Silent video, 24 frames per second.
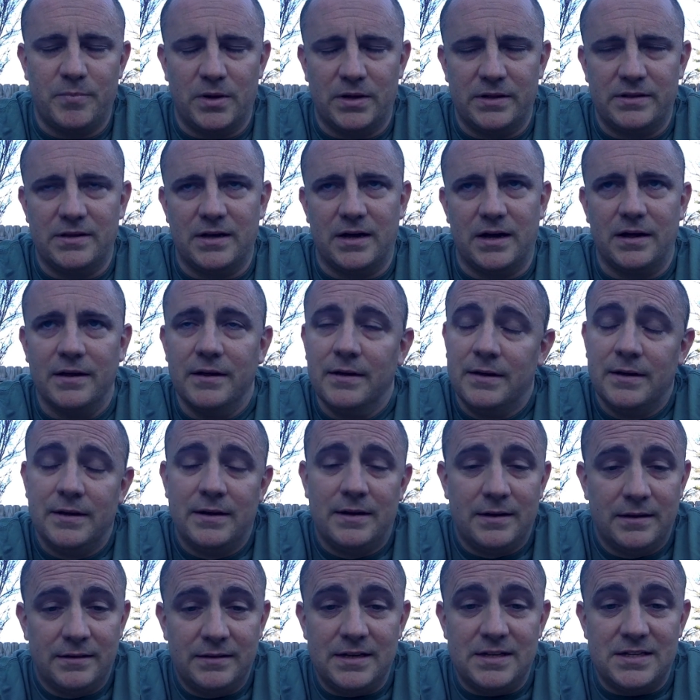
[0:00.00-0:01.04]
But
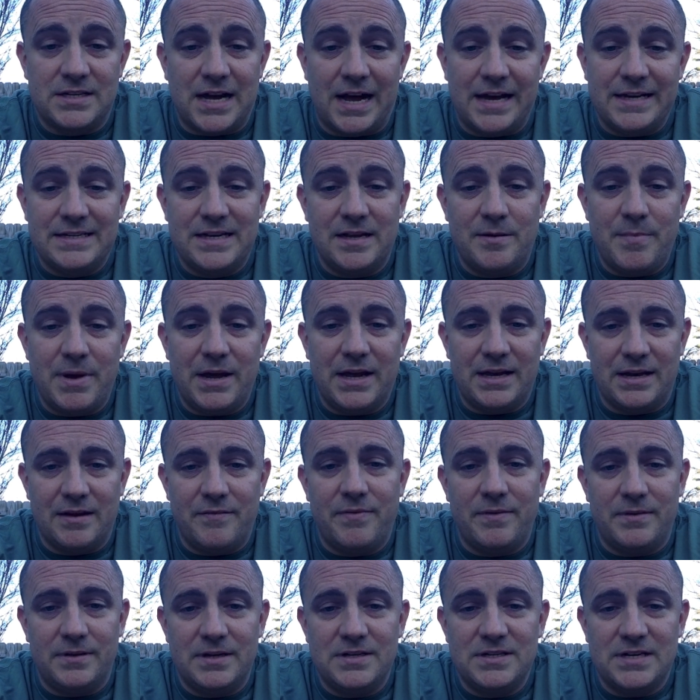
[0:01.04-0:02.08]
these guys can make an
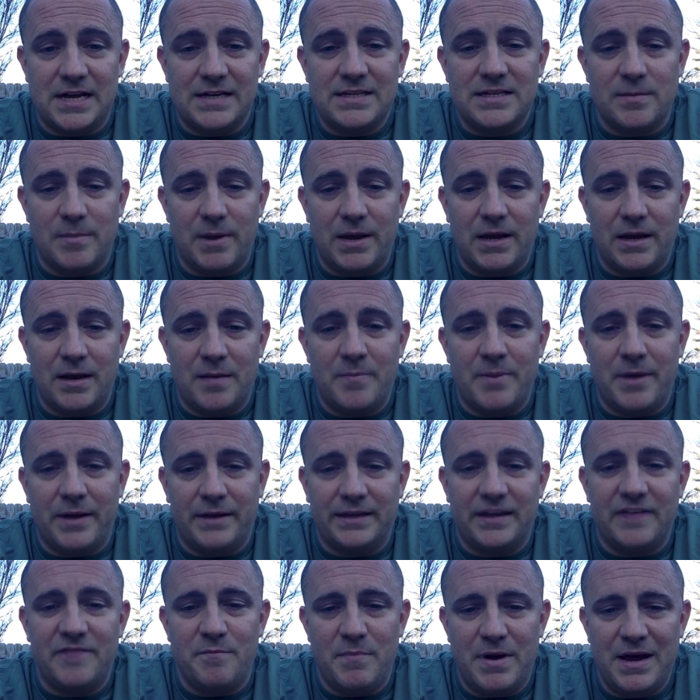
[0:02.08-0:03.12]
impact.
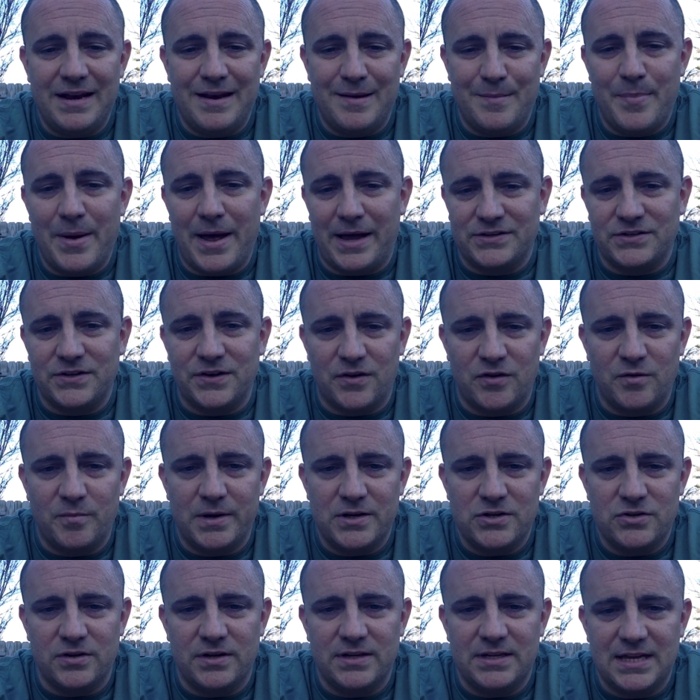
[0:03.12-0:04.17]
They've made impacts on other
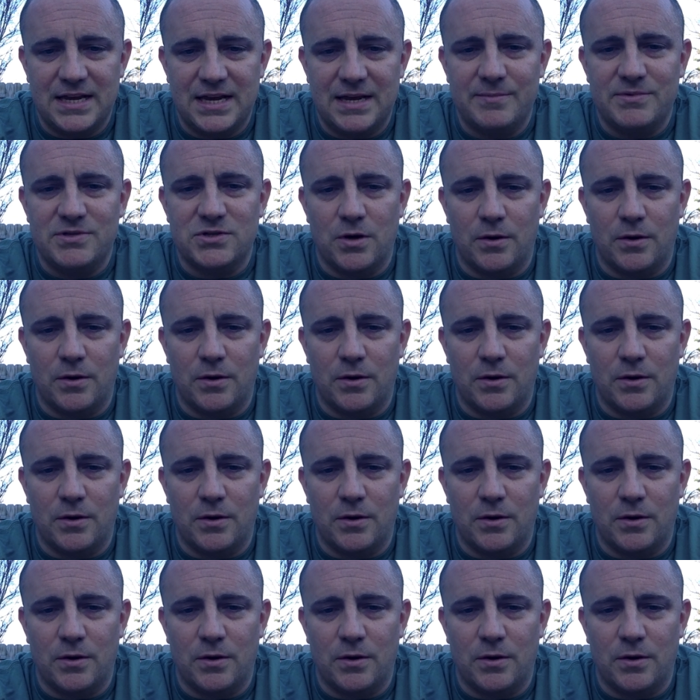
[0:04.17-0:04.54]
major league teams.